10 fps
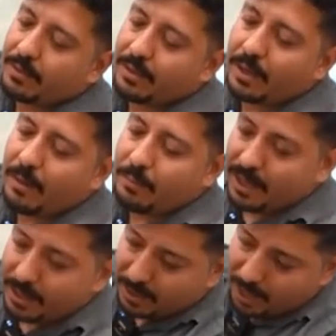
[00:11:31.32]
and
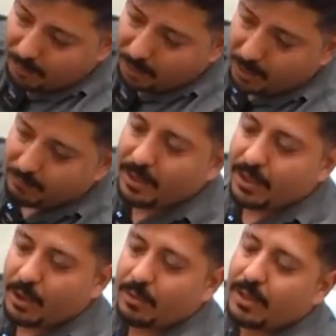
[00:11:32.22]
place the outlet of this
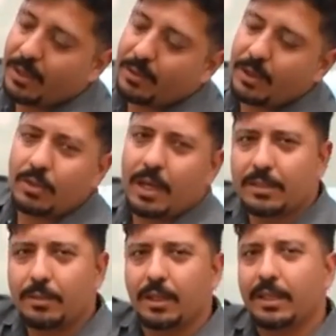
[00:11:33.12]
hose into a
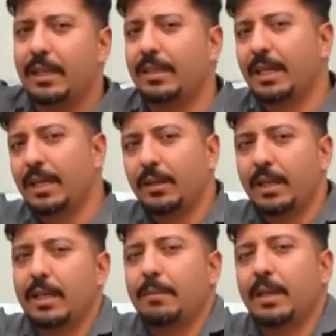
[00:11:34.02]
transparent container
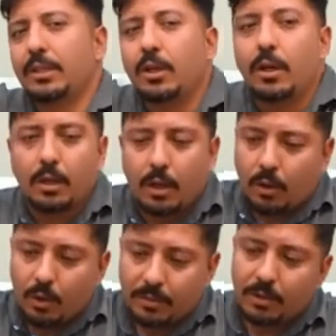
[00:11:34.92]
like a pitcher,
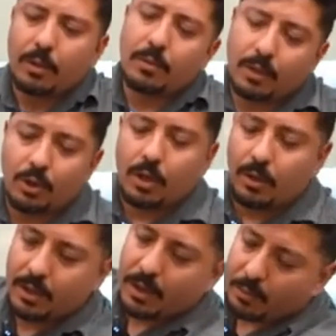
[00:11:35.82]
or if you prefer,
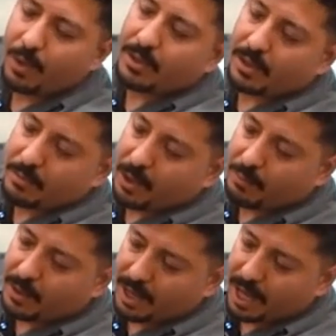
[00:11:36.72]
once you've
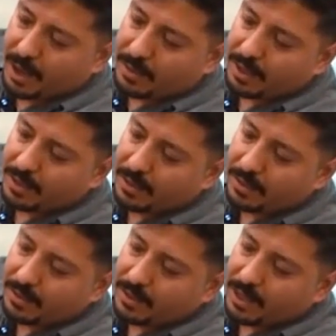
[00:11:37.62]
opened the housing,
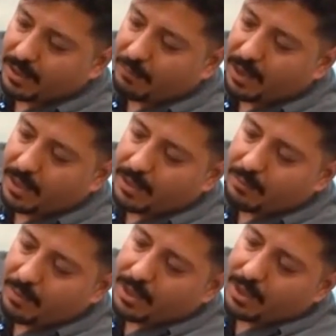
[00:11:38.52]
just place your
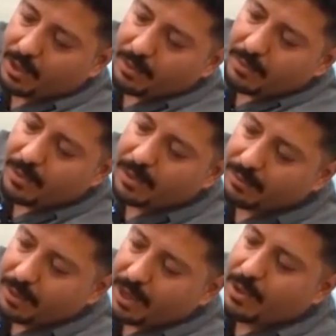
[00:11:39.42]
pitcher
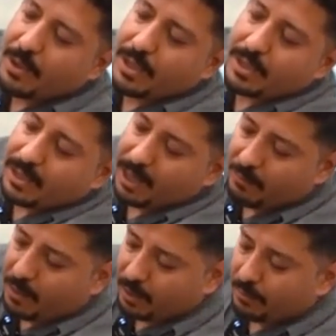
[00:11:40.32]
under this
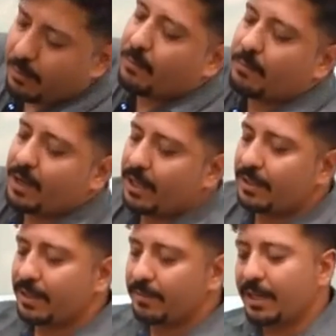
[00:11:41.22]
chamber, plug
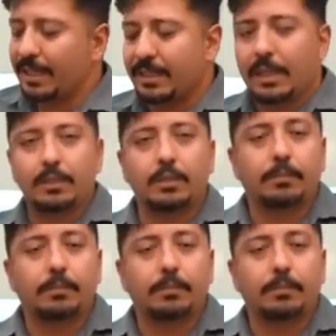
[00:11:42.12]
the device in,